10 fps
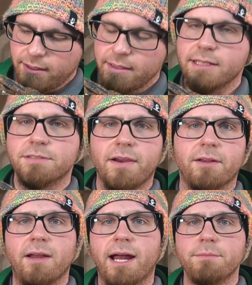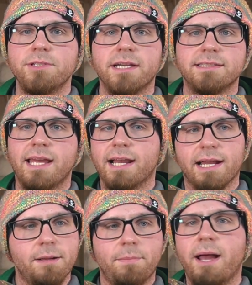these found objects that
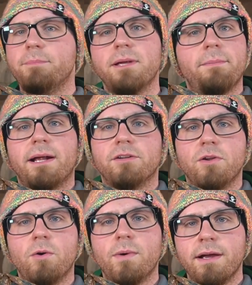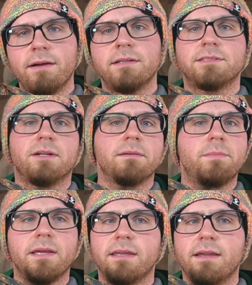kind of popped up out of nowhere. Started
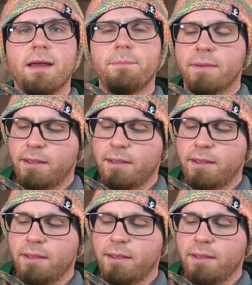picking up